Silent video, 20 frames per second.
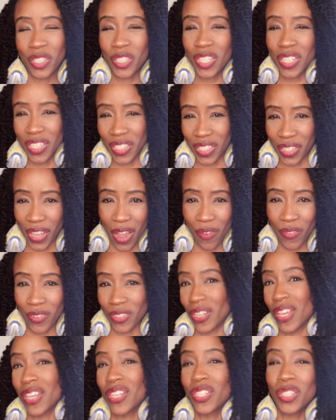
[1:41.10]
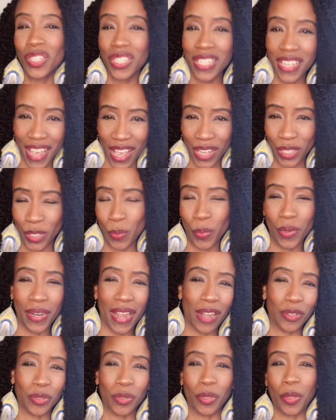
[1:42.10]
she discovers she has
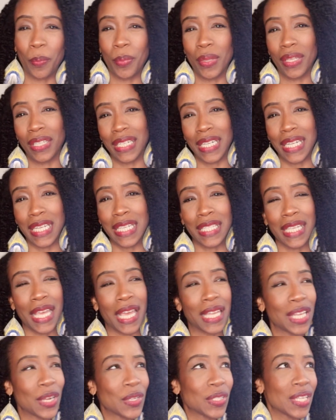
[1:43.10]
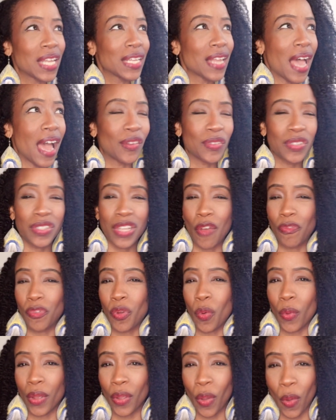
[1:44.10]
supernatural abilities, and there's a lot of stuff
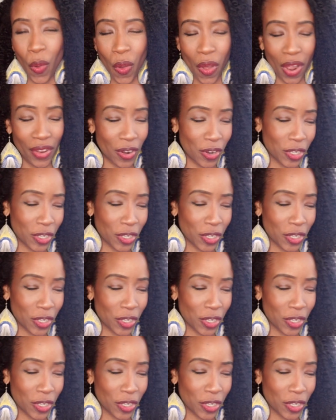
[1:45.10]
going on.